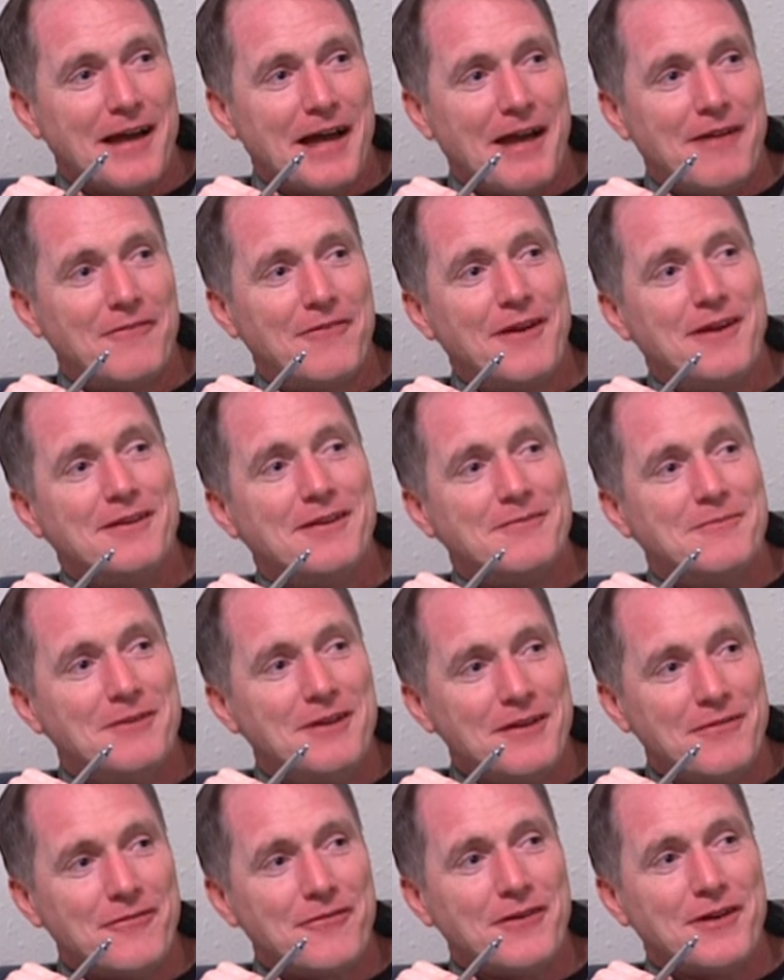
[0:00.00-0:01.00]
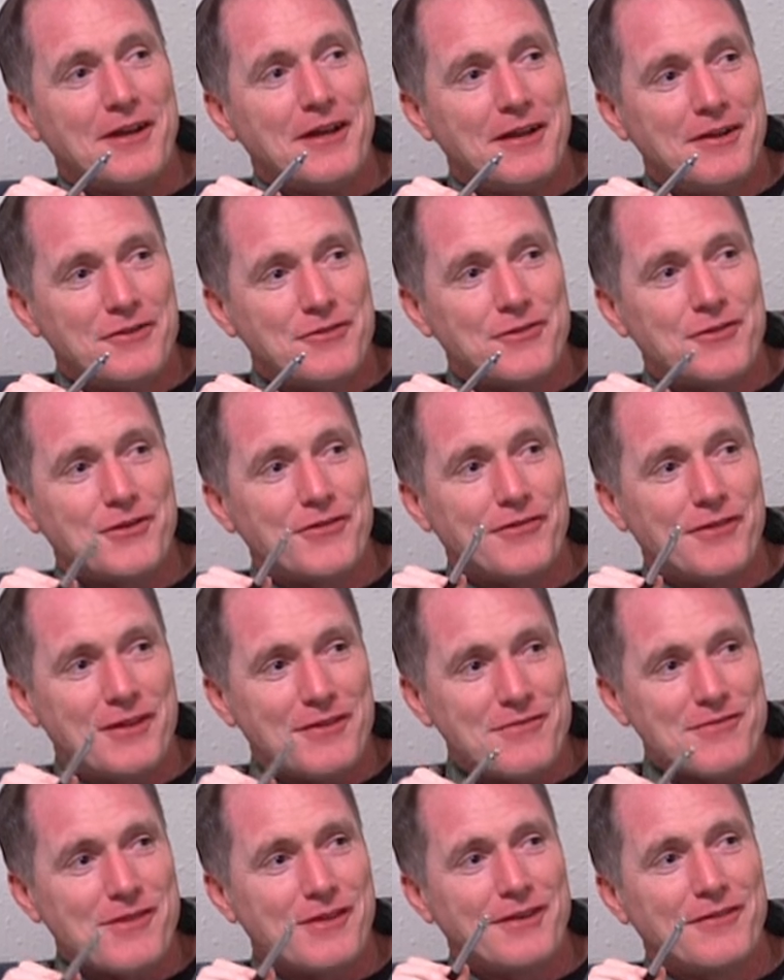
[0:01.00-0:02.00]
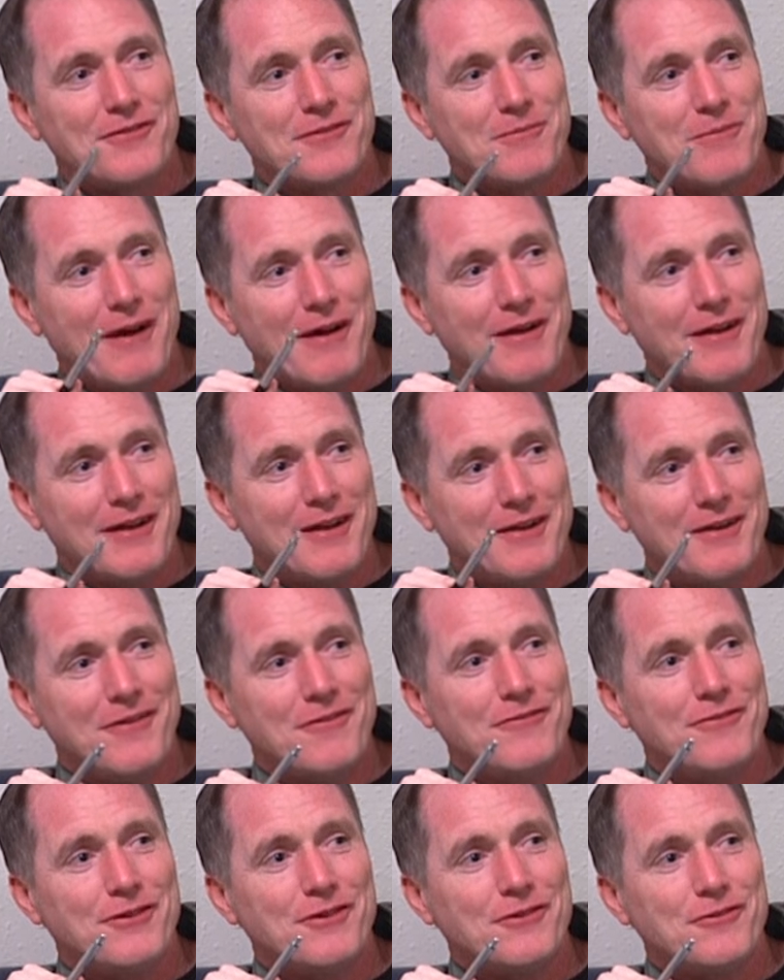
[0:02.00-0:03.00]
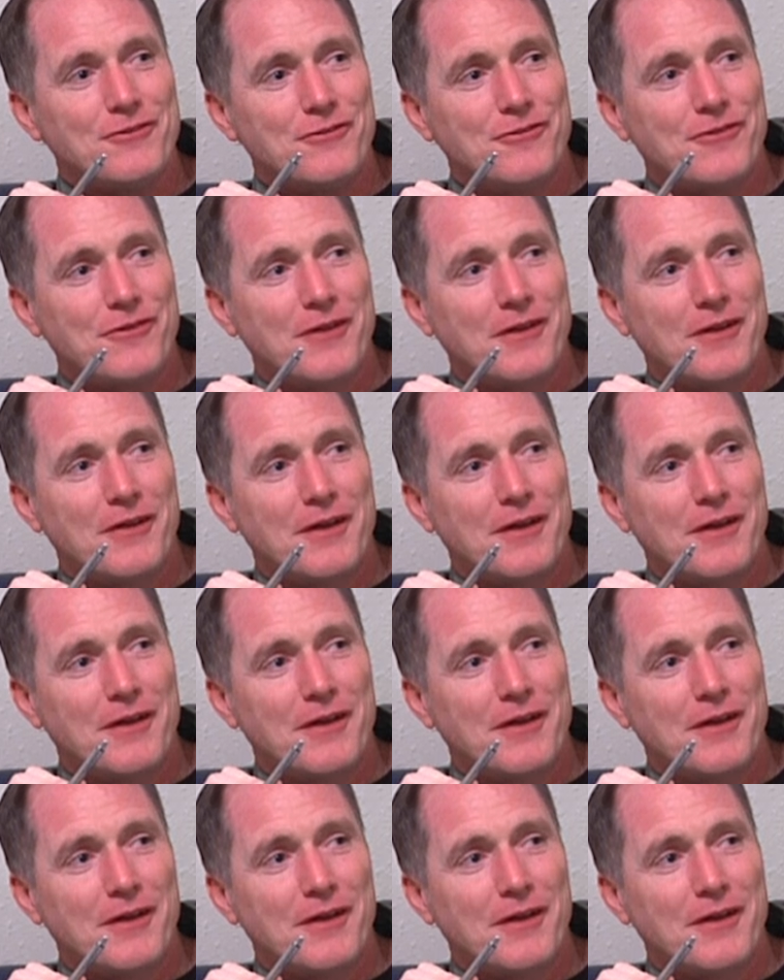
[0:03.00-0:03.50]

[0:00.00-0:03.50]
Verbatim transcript: I've read different interesting things about interviews.